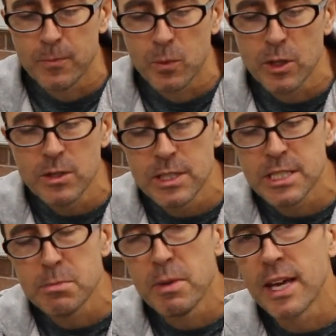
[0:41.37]
We used to
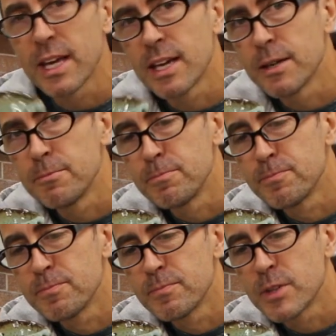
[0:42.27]
just make
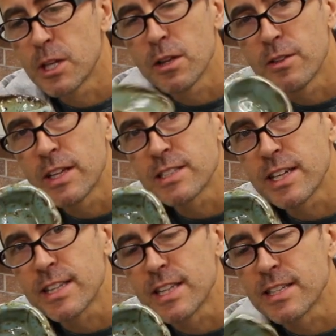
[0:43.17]
little things
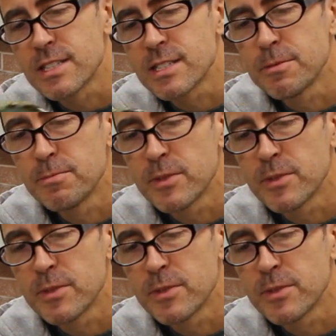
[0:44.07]
like this,